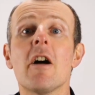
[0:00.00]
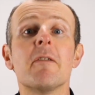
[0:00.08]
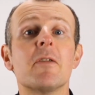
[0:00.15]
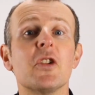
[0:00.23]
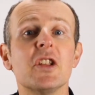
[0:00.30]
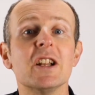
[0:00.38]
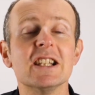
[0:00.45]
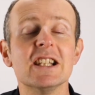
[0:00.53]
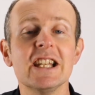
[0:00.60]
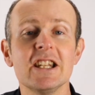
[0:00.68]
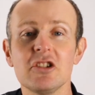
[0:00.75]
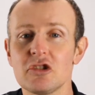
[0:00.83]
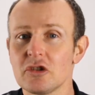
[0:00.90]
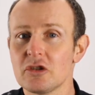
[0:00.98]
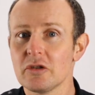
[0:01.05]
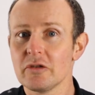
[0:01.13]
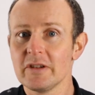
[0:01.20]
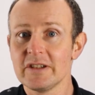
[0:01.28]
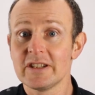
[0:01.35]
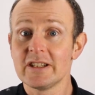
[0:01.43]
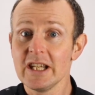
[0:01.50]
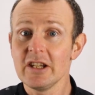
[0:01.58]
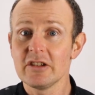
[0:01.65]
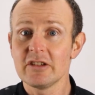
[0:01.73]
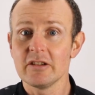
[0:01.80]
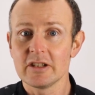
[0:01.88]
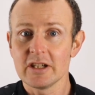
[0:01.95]
for the latest tutorials to take you
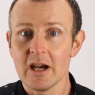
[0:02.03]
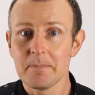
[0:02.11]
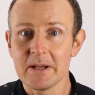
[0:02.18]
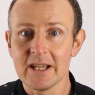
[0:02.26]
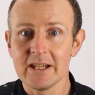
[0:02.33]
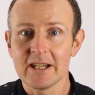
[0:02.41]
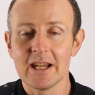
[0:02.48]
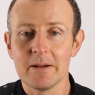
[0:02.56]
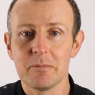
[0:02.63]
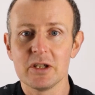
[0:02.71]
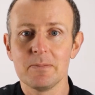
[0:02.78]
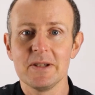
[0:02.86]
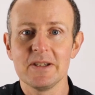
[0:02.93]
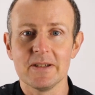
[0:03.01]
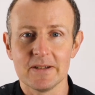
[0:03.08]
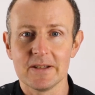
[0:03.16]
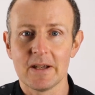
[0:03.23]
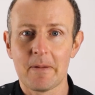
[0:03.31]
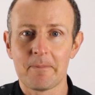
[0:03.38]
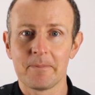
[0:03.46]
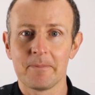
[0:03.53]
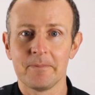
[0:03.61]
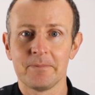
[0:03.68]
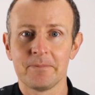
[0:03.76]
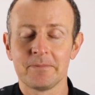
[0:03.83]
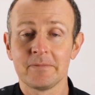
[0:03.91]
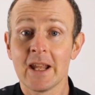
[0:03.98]
to the top in Cambridge Business.
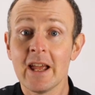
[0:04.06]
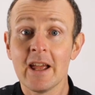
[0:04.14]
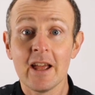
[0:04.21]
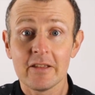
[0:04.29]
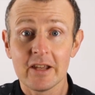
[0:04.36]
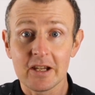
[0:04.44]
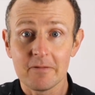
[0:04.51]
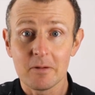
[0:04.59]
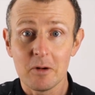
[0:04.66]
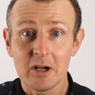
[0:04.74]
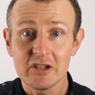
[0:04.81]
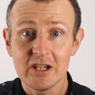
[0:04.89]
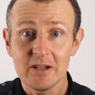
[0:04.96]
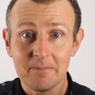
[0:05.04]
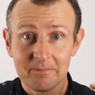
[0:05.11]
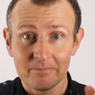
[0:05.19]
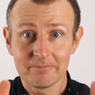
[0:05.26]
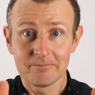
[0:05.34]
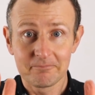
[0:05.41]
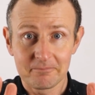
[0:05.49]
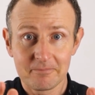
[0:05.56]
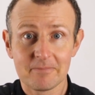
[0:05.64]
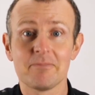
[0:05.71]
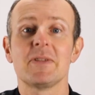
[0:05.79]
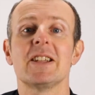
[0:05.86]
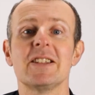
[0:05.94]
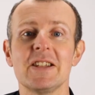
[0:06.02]
Thank you for watching.
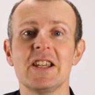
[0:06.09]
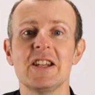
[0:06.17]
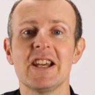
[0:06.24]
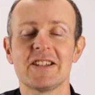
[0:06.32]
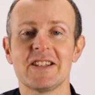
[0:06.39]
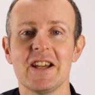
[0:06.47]
See you next